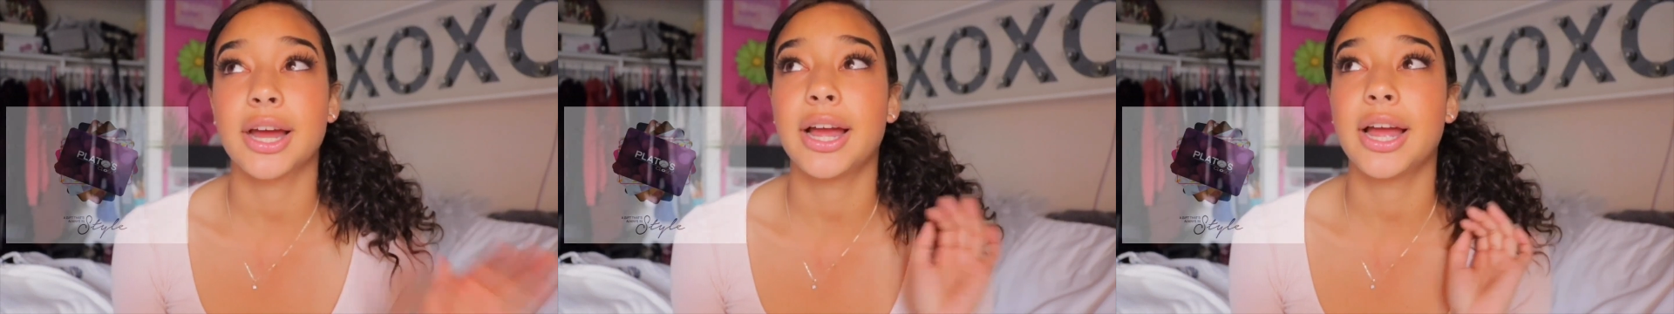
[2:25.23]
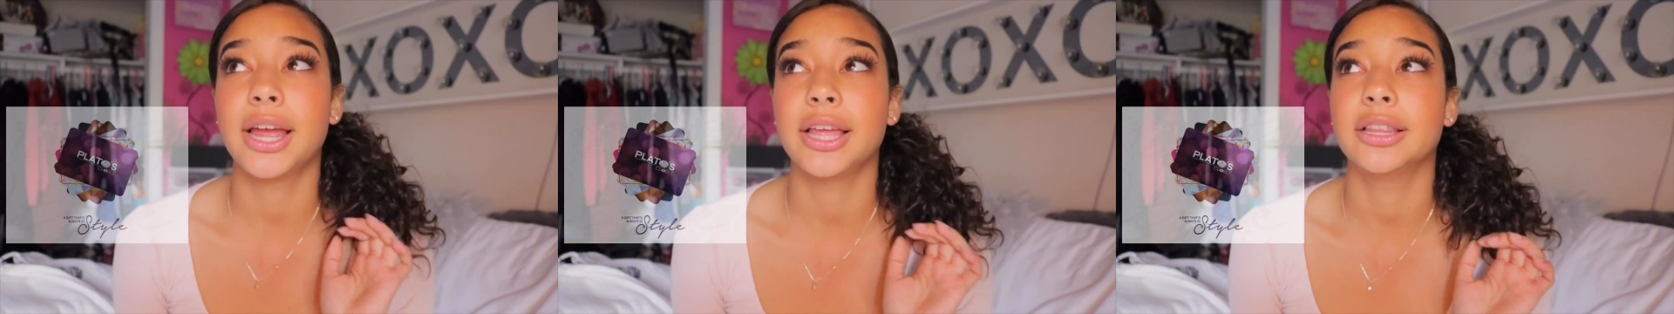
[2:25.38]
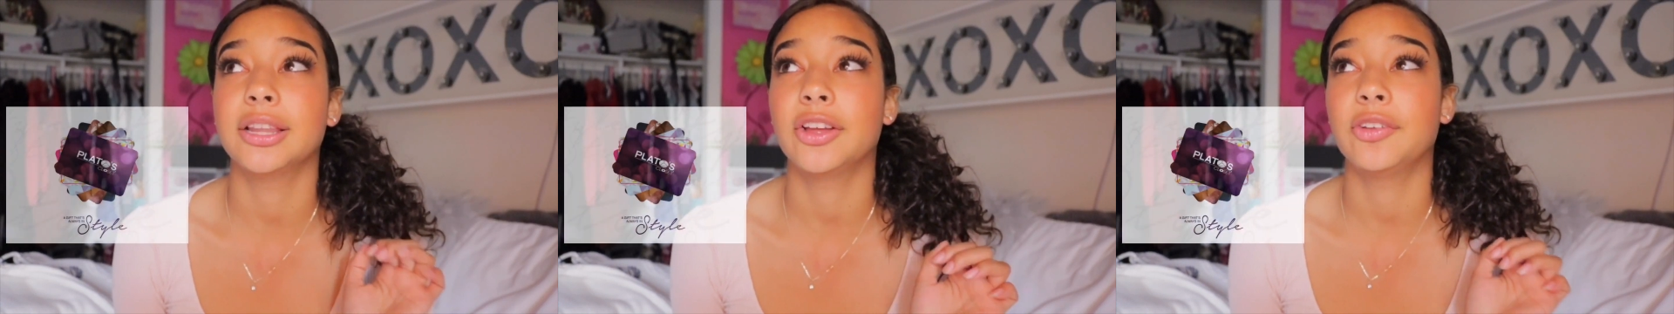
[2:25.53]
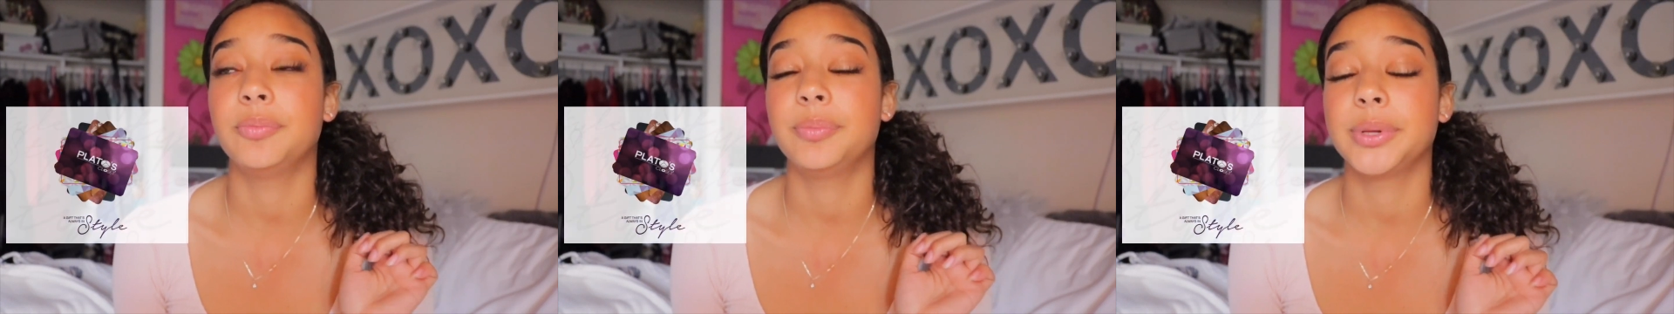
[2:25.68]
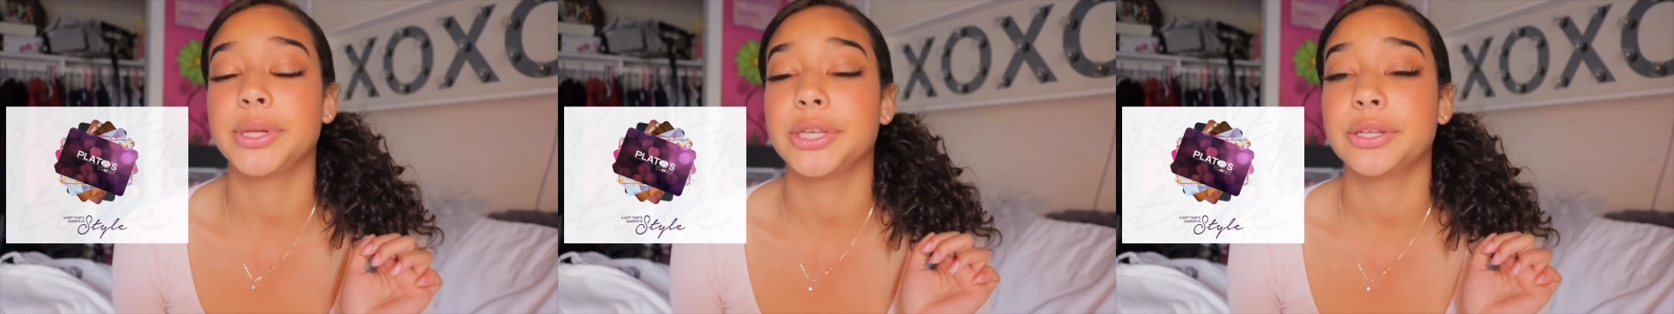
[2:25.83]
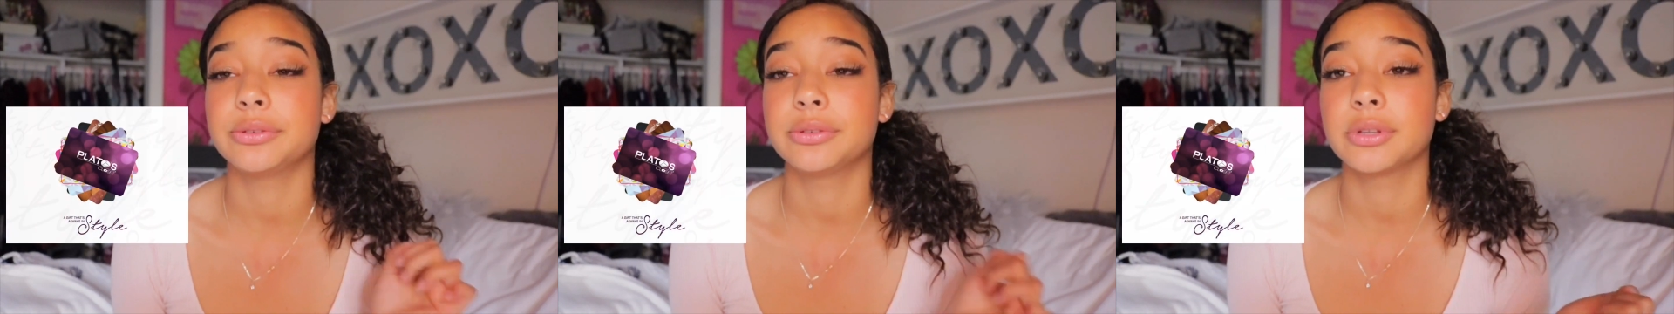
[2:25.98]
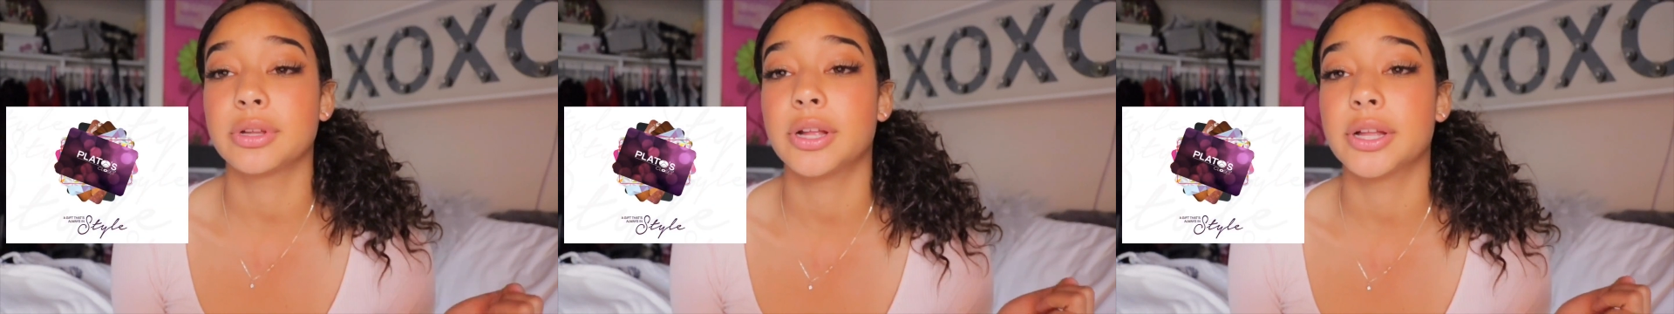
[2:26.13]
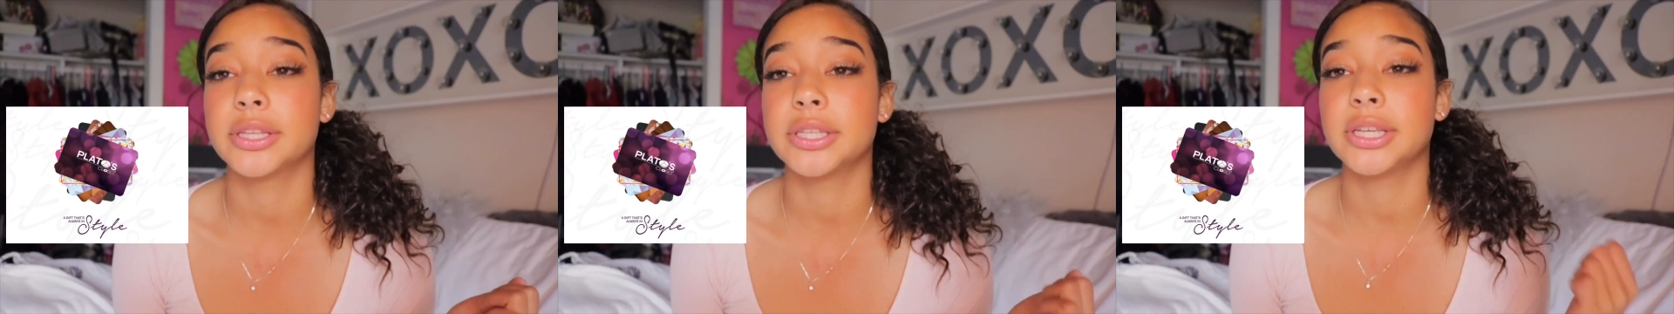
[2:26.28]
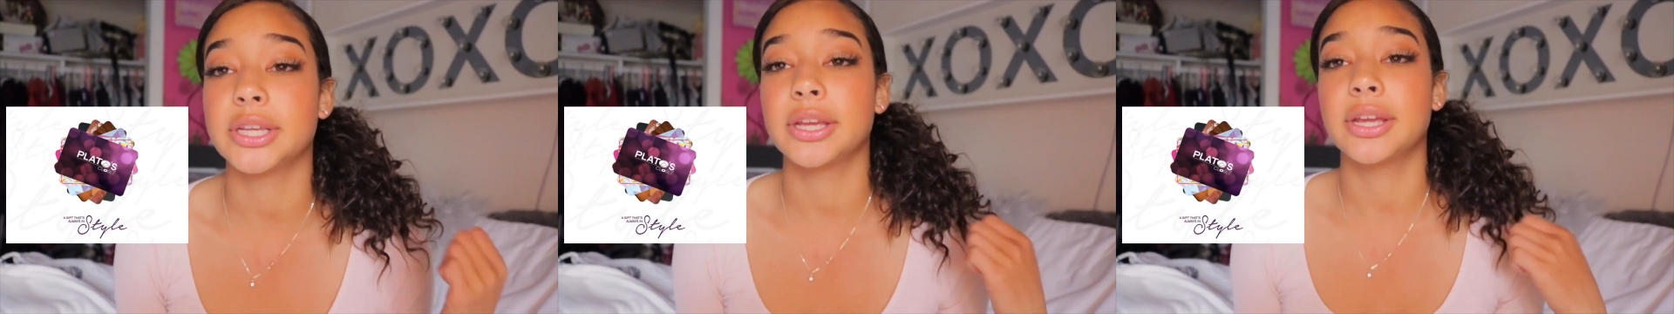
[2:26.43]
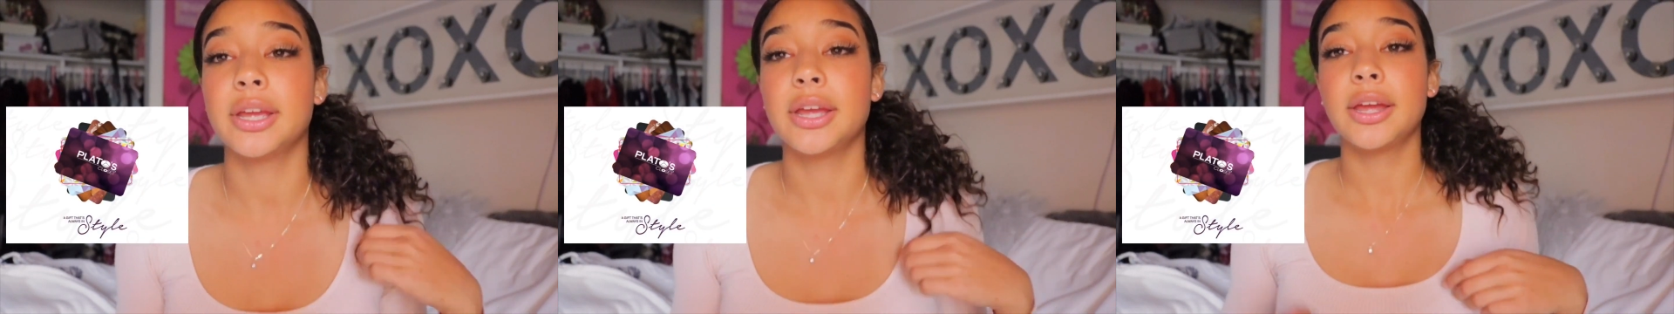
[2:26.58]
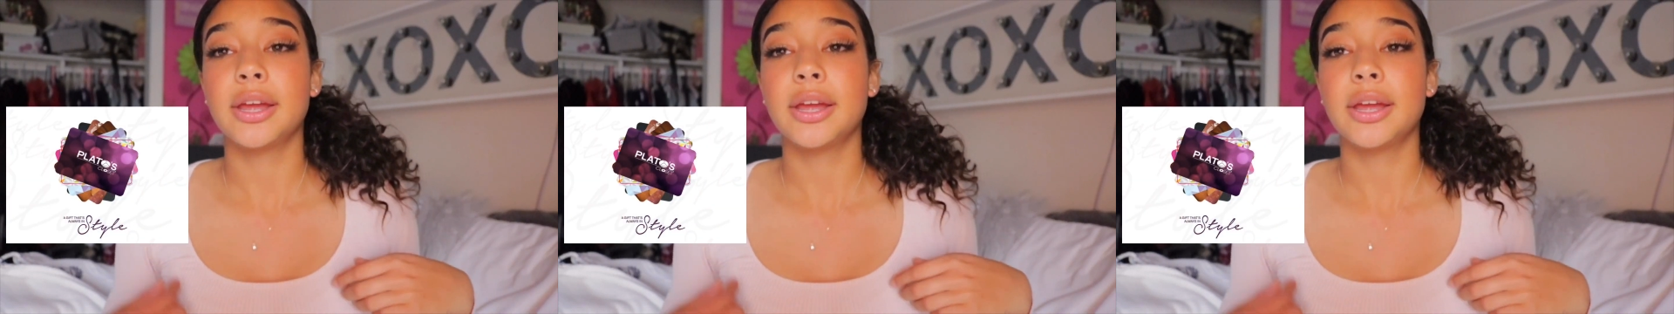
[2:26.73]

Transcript: I love Plato's Closet.